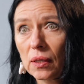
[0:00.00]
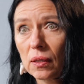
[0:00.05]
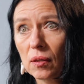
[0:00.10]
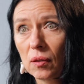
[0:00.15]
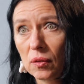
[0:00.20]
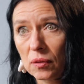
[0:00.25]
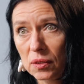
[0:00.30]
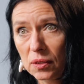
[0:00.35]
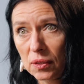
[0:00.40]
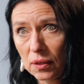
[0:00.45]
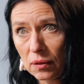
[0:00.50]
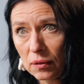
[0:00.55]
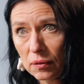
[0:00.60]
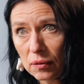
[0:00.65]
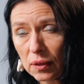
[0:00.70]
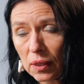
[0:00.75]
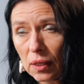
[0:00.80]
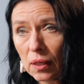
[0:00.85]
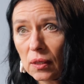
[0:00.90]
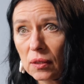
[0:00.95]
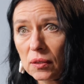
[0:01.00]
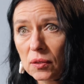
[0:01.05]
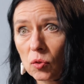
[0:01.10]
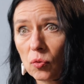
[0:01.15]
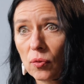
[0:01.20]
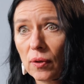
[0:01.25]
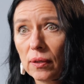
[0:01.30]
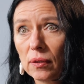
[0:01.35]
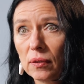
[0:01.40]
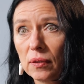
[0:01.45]
Council,
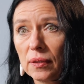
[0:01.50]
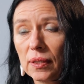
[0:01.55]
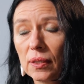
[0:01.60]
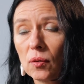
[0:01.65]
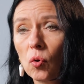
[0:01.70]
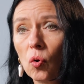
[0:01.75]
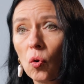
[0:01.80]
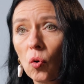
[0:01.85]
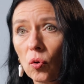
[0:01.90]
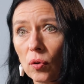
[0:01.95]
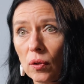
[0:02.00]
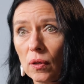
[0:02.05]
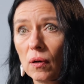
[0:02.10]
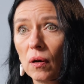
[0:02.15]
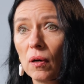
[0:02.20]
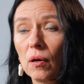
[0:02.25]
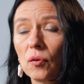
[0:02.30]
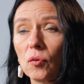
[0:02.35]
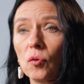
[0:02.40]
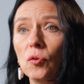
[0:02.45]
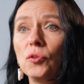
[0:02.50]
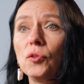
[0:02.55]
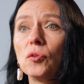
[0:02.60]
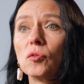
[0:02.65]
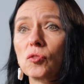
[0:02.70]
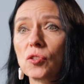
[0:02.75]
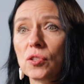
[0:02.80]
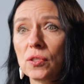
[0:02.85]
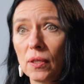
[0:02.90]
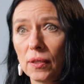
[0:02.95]
so they all are on
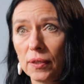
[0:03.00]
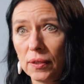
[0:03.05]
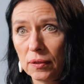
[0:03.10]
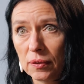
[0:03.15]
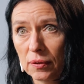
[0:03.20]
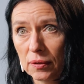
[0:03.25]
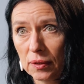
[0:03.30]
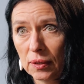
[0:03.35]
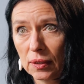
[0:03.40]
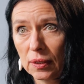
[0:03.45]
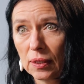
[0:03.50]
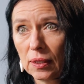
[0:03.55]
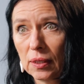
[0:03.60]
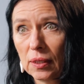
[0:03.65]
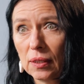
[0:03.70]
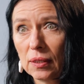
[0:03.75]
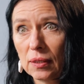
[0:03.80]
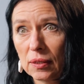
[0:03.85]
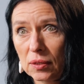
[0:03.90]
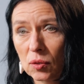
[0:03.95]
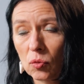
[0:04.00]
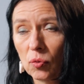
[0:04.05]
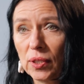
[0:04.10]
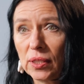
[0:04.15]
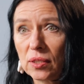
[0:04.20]
your side. So